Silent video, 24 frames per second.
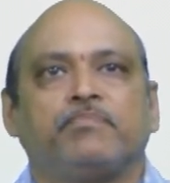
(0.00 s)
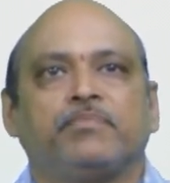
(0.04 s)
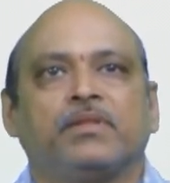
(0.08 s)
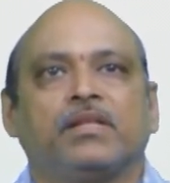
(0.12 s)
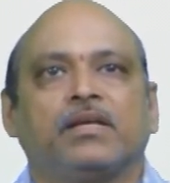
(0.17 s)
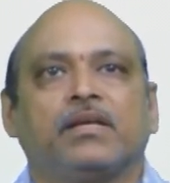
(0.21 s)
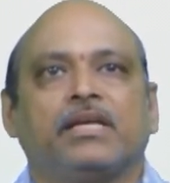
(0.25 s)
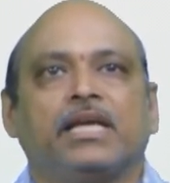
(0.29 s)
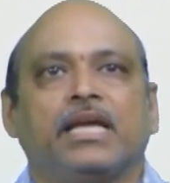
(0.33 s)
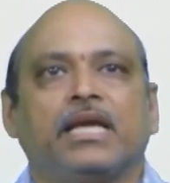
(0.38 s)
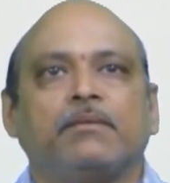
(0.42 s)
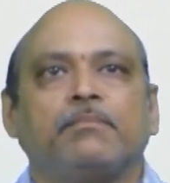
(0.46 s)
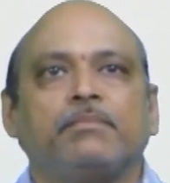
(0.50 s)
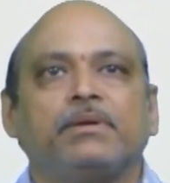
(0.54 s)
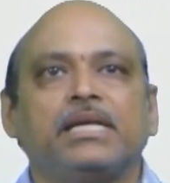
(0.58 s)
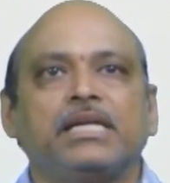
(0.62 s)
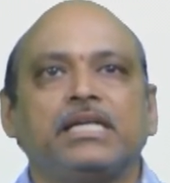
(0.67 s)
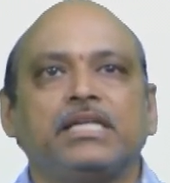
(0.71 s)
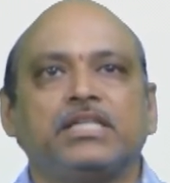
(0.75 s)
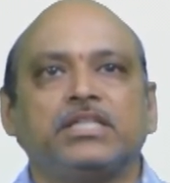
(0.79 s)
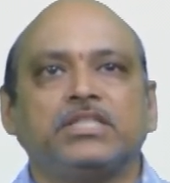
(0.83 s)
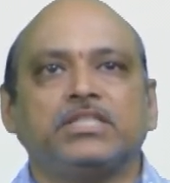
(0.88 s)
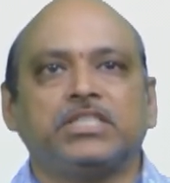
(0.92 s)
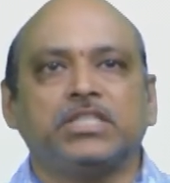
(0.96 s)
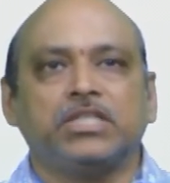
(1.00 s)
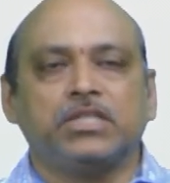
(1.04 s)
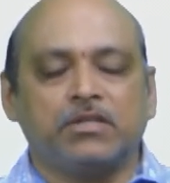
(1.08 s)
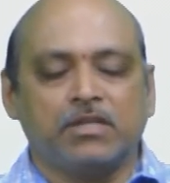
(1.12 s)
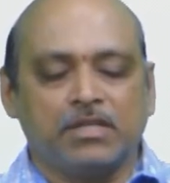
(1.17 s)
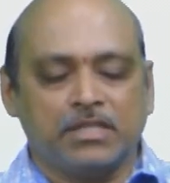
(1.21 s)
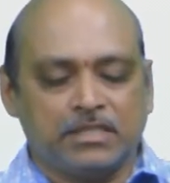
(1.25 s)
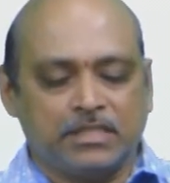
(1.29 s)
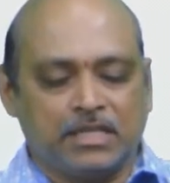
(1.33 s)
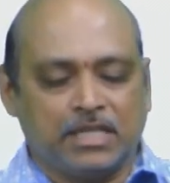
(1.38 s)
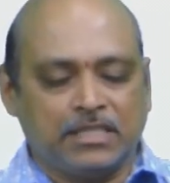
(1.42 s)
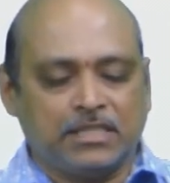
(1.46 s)
Kb into 0
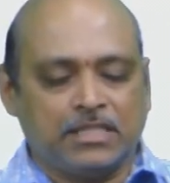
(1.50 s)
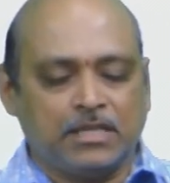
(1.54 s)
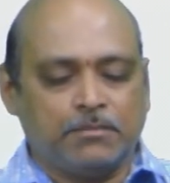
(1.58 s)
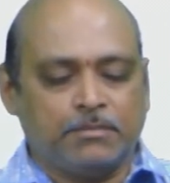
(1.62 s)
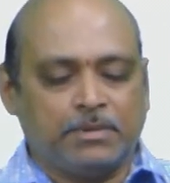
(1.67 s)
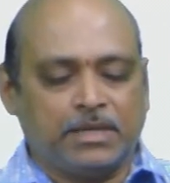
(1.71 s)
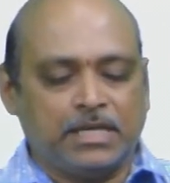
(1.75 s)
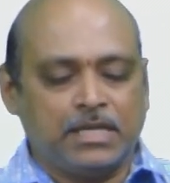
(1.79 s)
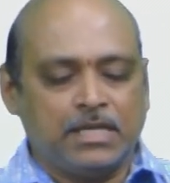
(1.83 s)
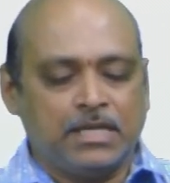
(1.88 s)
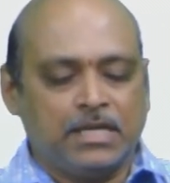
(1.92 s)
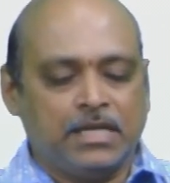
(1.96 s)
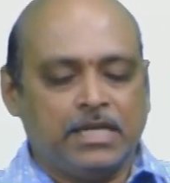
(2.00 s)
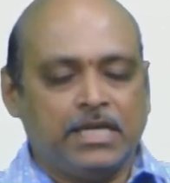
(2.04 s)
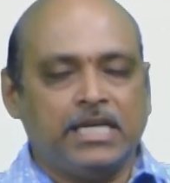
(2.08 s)
is nothing but